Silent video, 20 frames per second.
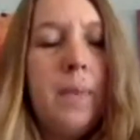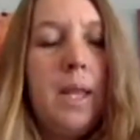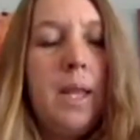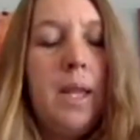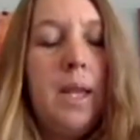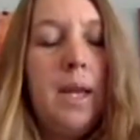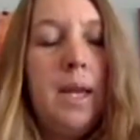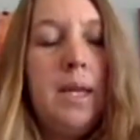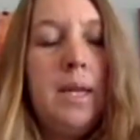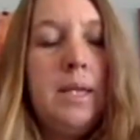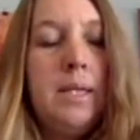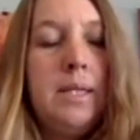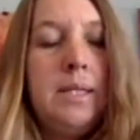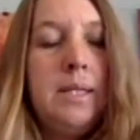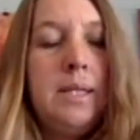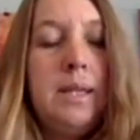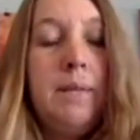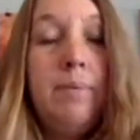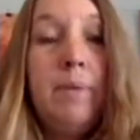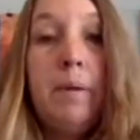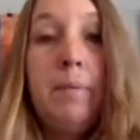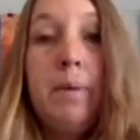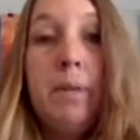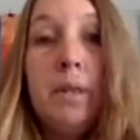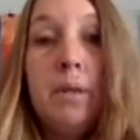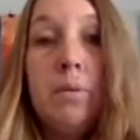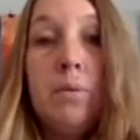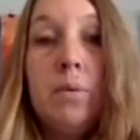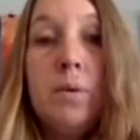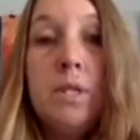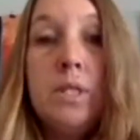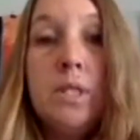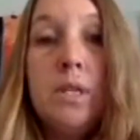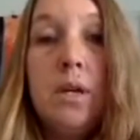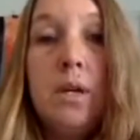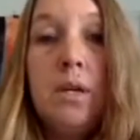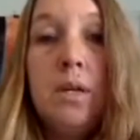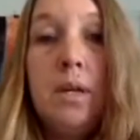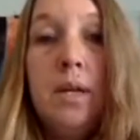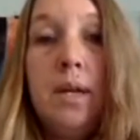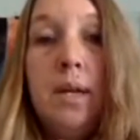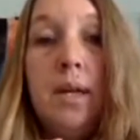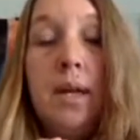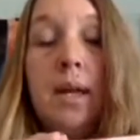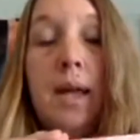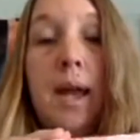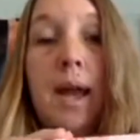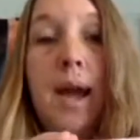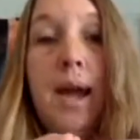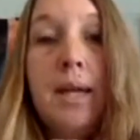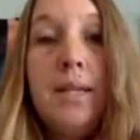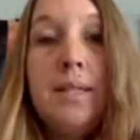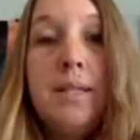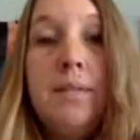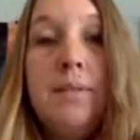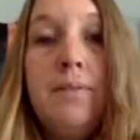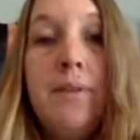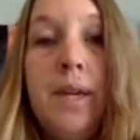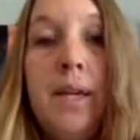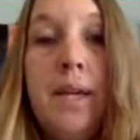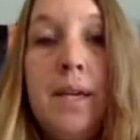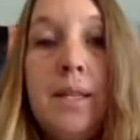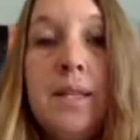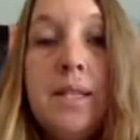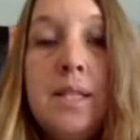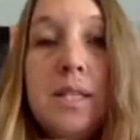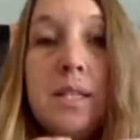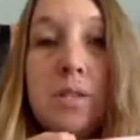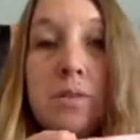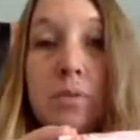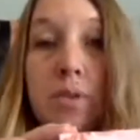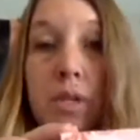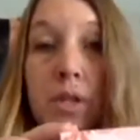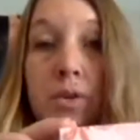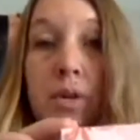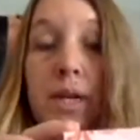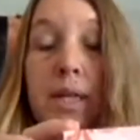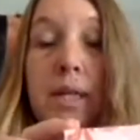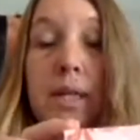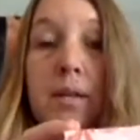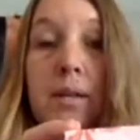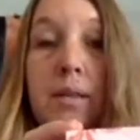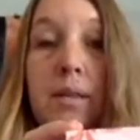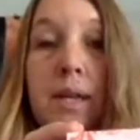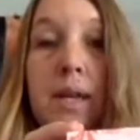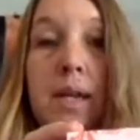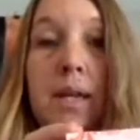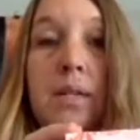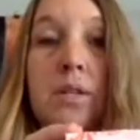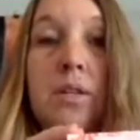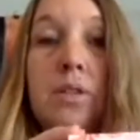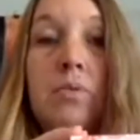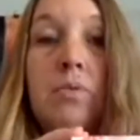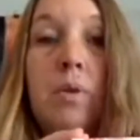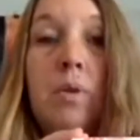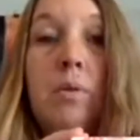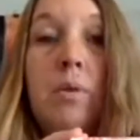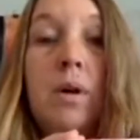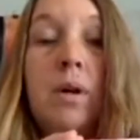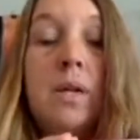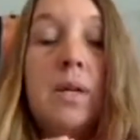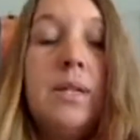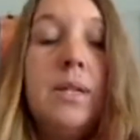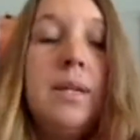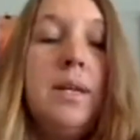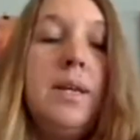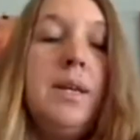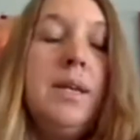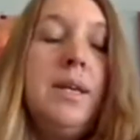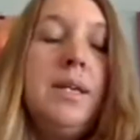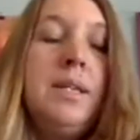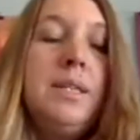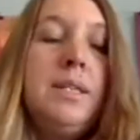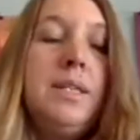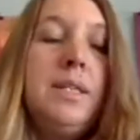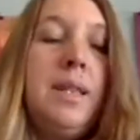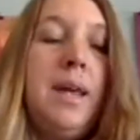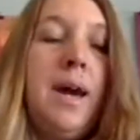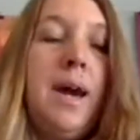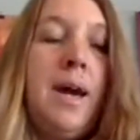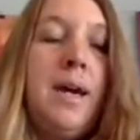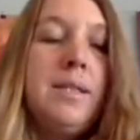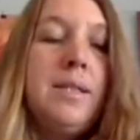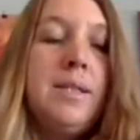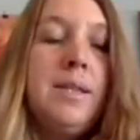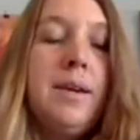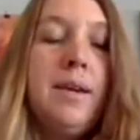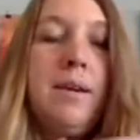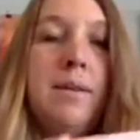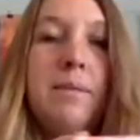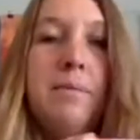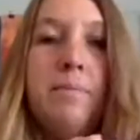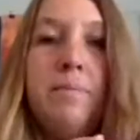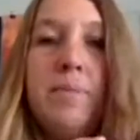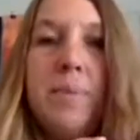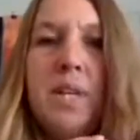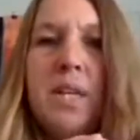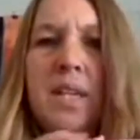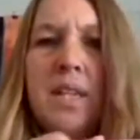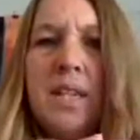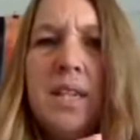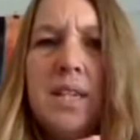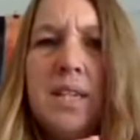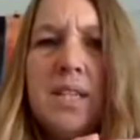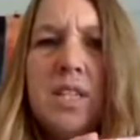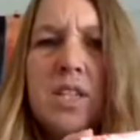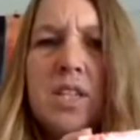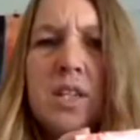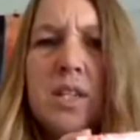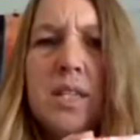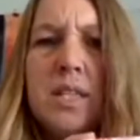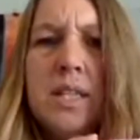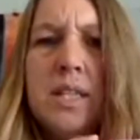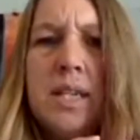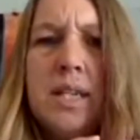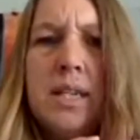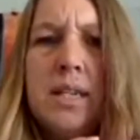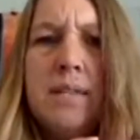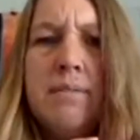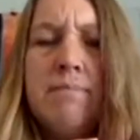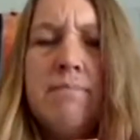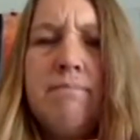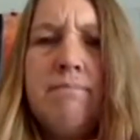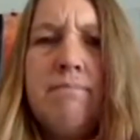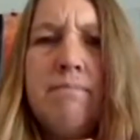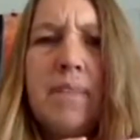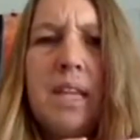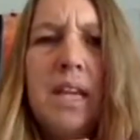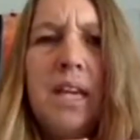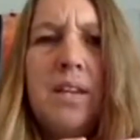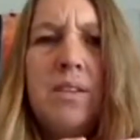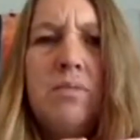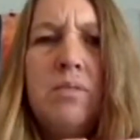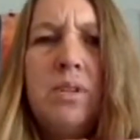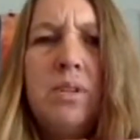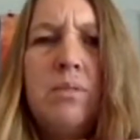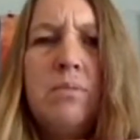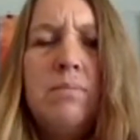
And keep that monthly rewards cart active. And this is a really great little thing to throw on to that. I think it just costs like, I don't know,